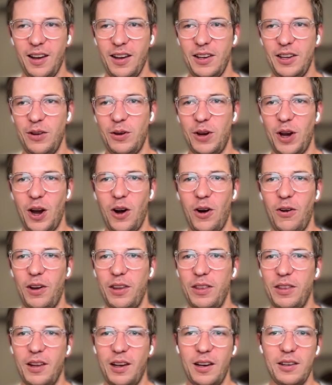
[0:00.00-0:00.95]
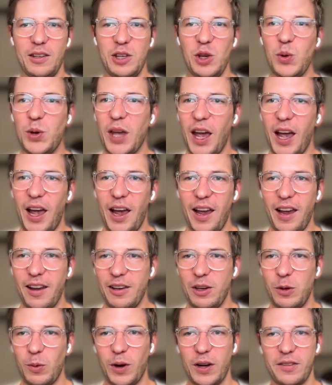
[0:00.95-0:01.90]
you go in the UK
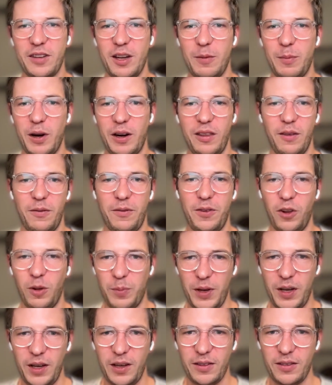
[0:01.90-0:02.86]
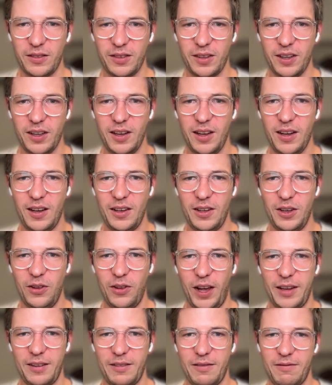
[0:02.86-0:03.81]
and you want to send money to the Philippines, you
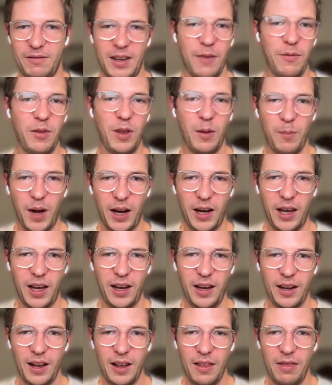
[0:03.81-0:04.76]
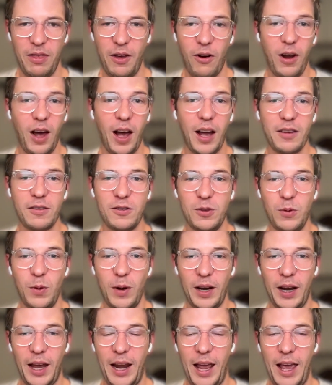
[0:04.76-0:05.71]
like give them money. They're not
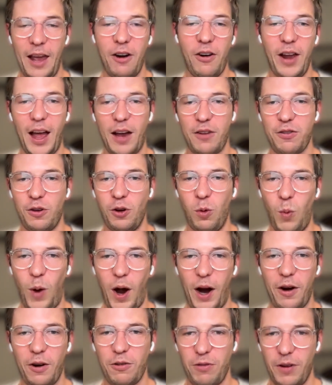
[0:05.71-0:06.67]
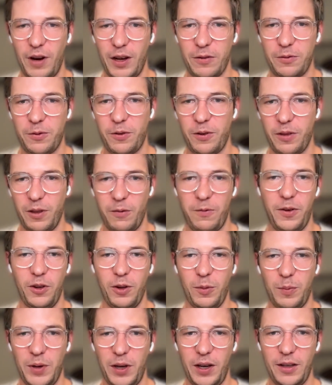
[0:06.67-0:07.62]
doing an international wire transfer to the
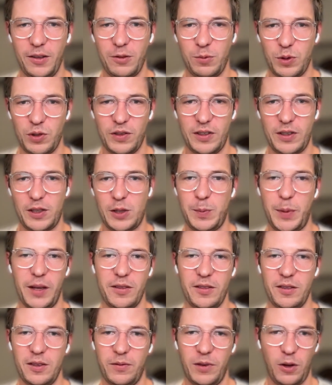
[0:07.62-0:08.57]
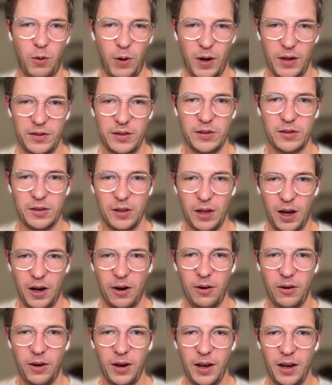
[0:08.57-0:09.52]
Philippines, which is expensive and crazy
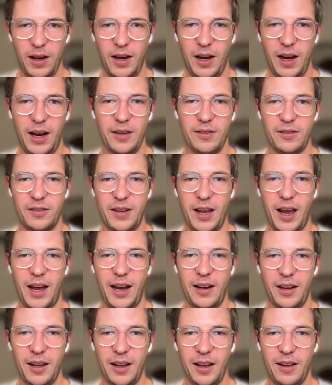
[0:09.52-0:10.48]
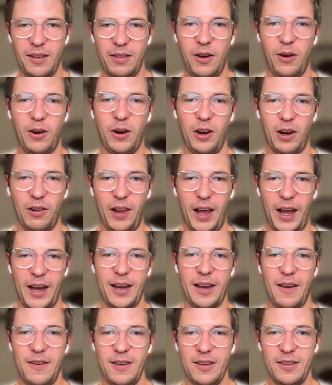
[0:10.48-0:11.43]
slow. Instead, they're gonna
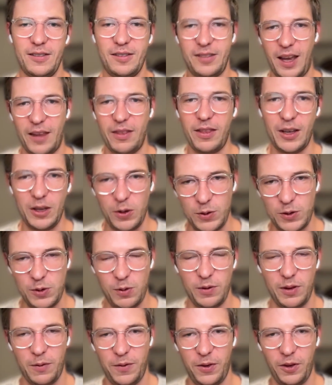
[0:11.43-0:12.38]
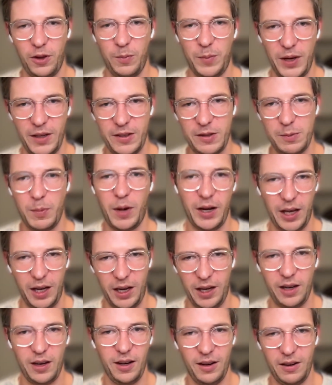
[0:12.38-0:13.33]
like send the user in the Philippines
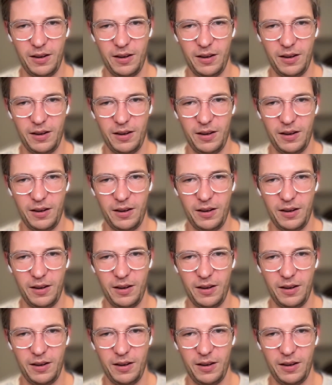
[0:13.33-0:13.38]
money.